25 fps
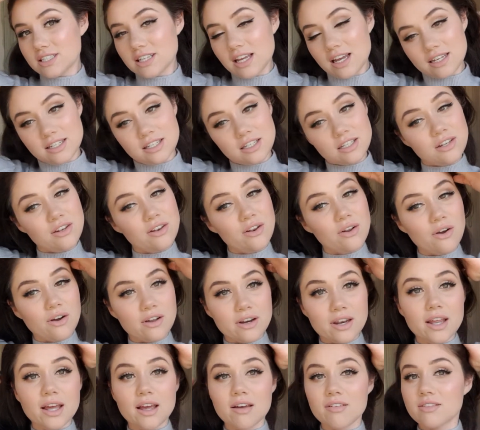I did not
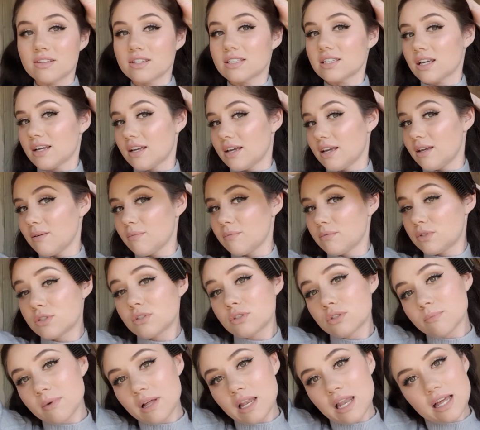have the time to
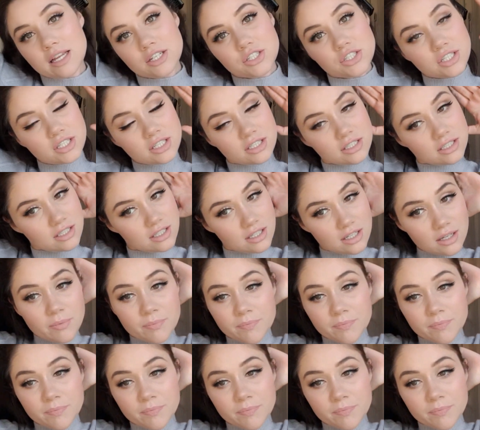do my lashes.